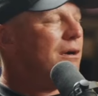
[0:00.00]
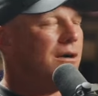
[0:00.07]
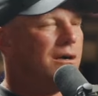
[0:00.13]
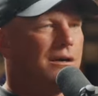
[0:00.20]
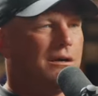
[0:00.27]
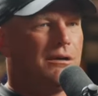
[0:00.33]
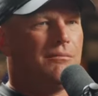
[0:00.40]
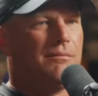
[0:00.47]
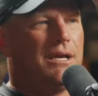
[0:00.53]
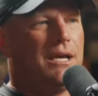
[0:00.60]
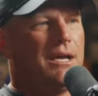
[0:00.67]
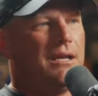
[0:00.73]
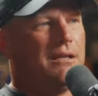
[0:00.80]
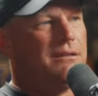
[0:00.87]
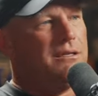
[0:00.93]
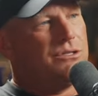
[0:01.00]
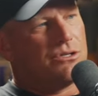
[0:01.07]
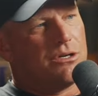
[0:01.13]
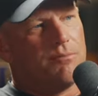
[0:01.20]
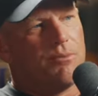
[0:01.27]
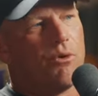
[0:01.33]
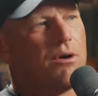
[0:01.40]
-hmm. um, and these
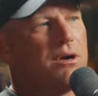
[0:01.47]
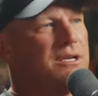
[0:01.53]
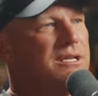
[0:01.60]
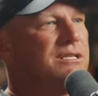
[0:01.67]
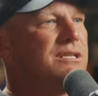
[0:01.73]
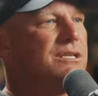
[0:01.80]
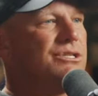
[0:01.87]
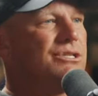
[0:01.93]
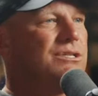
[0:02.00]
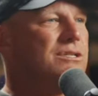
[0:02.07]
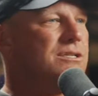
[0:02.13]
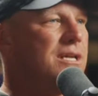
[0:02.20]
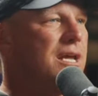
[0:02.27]
are important decisions.